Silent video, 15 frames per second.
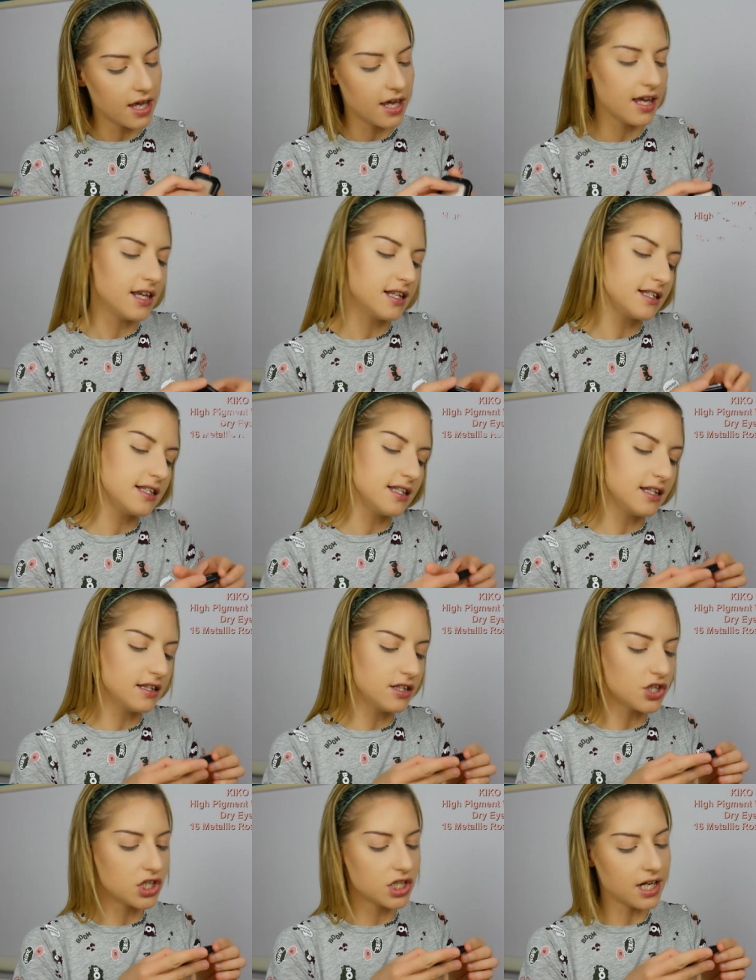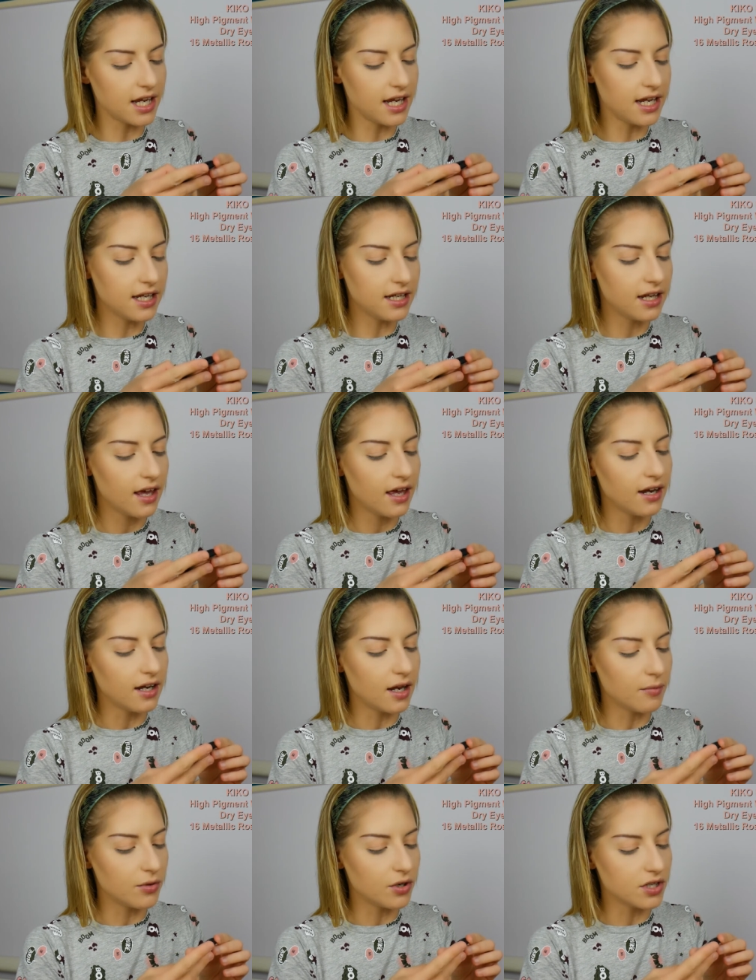It's in the shade
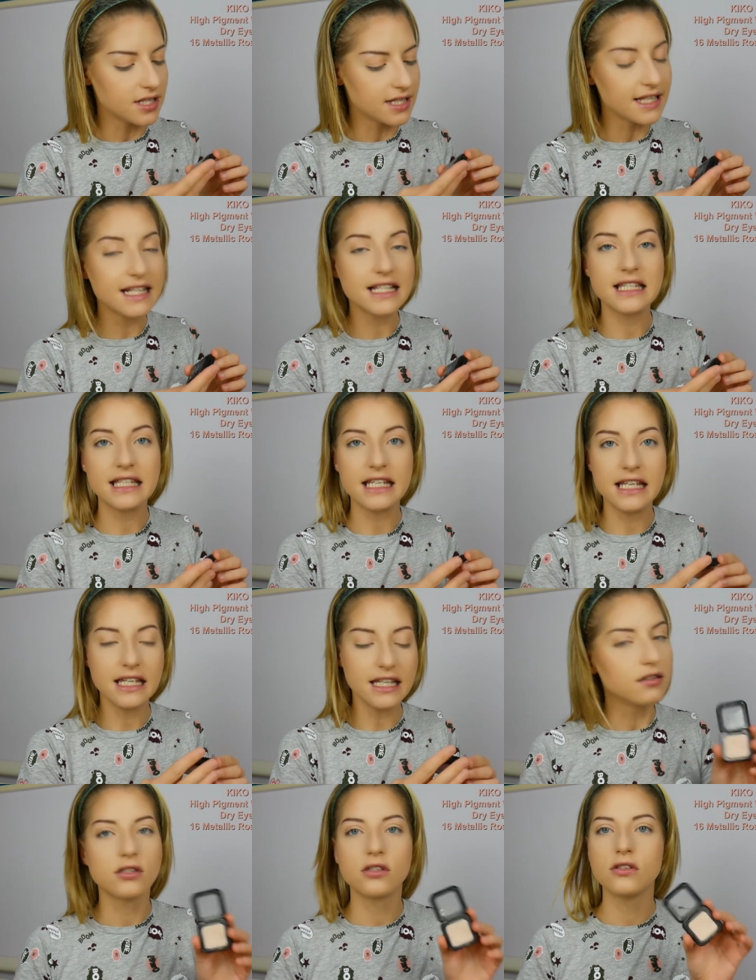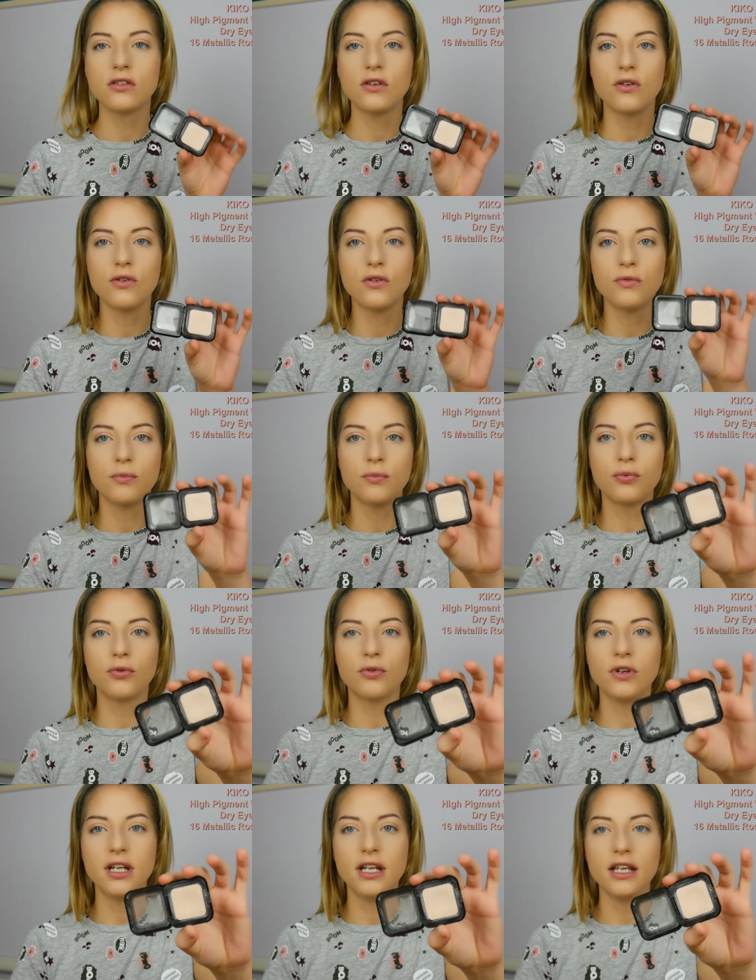number 16. So
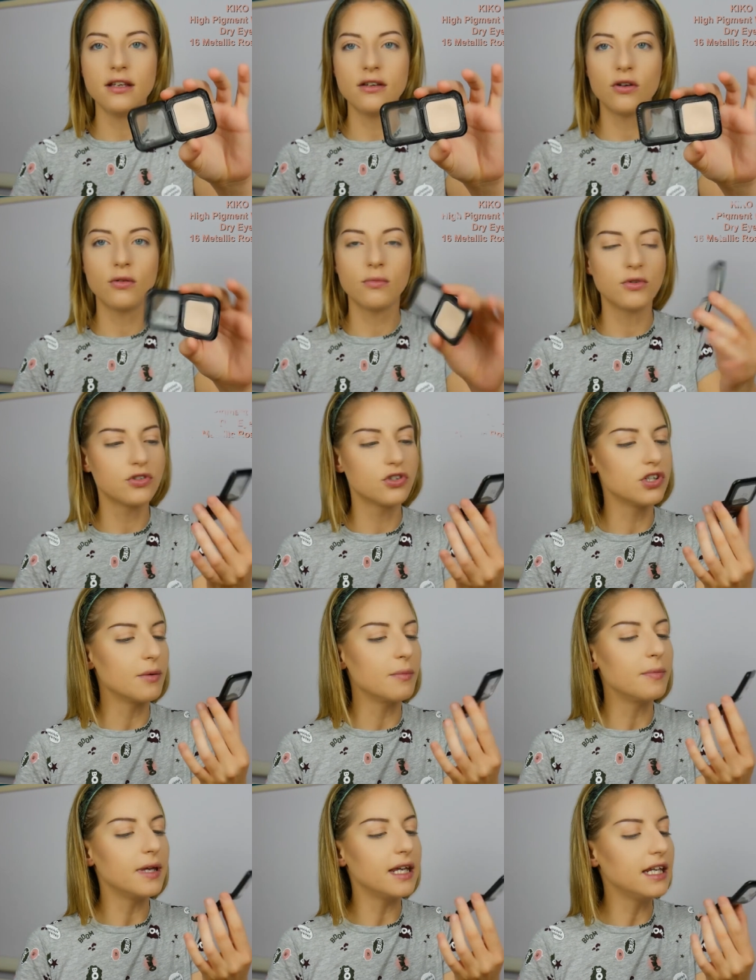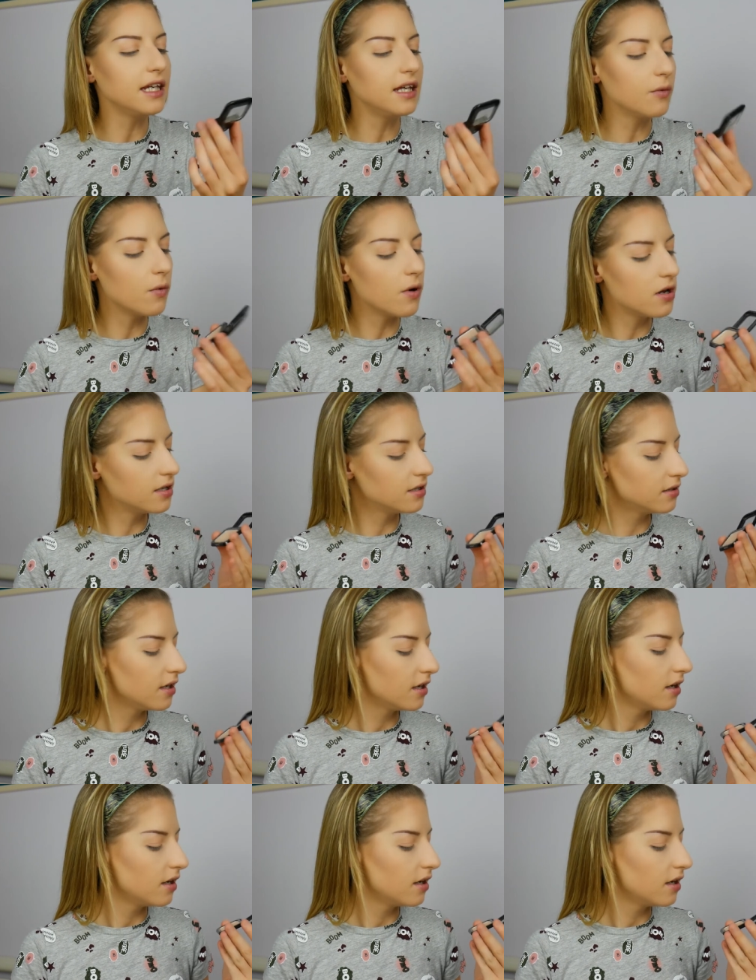pretty, almost champagne one.